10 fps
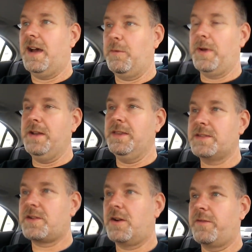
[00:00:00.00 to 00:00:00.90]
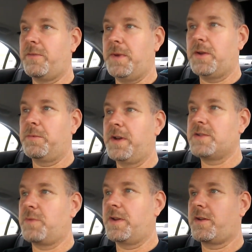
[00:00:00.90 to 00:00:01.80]
I rented this car from
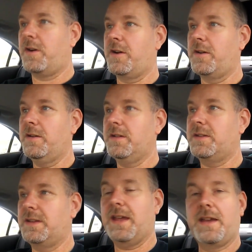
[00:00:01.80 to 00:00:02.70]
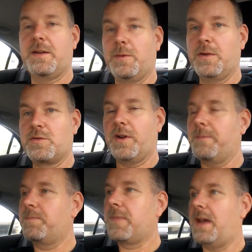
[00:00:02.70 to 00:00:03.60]
Enterprise Rent-A-Car to take on a road trip.